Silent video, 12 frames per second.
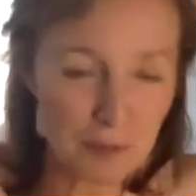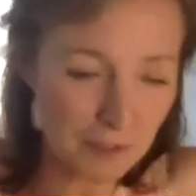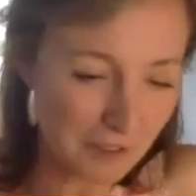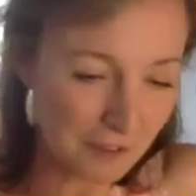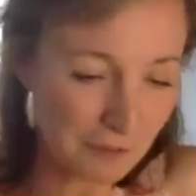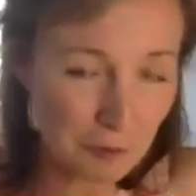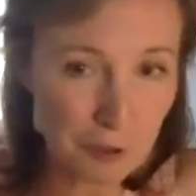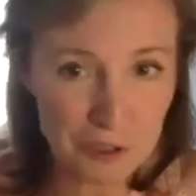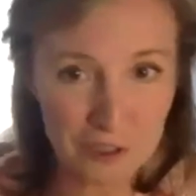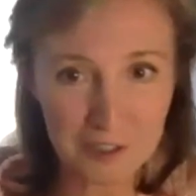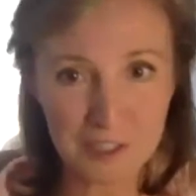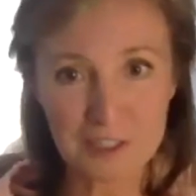but
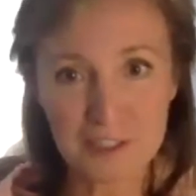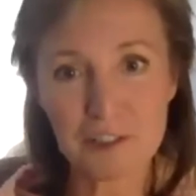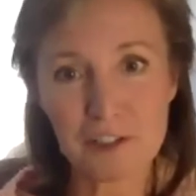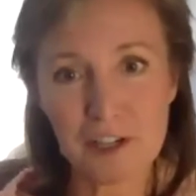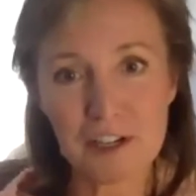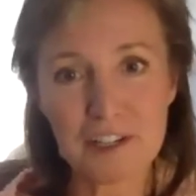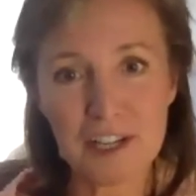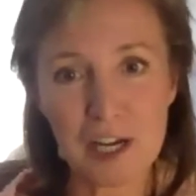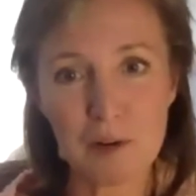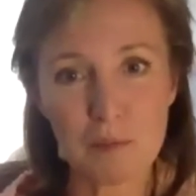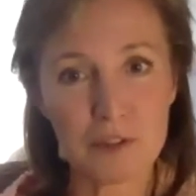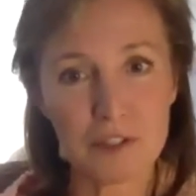unfortunately they're gone
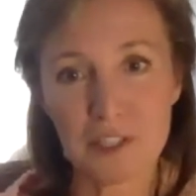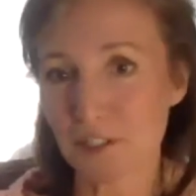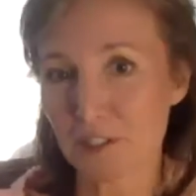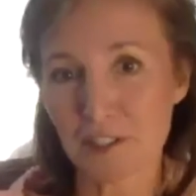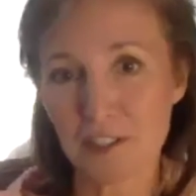now. They